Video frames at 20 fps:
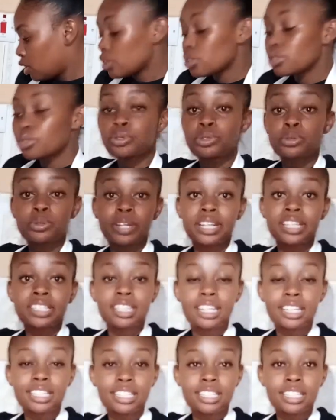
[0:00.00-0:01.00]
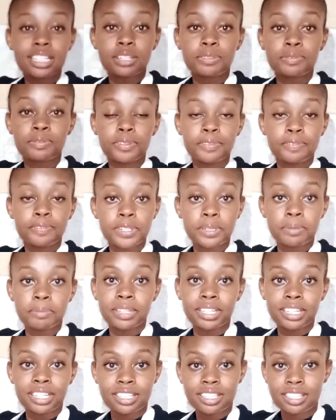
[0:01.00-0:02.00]
So I set it at 50
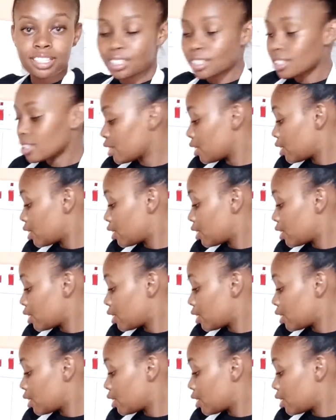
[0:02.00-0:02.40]
minutes.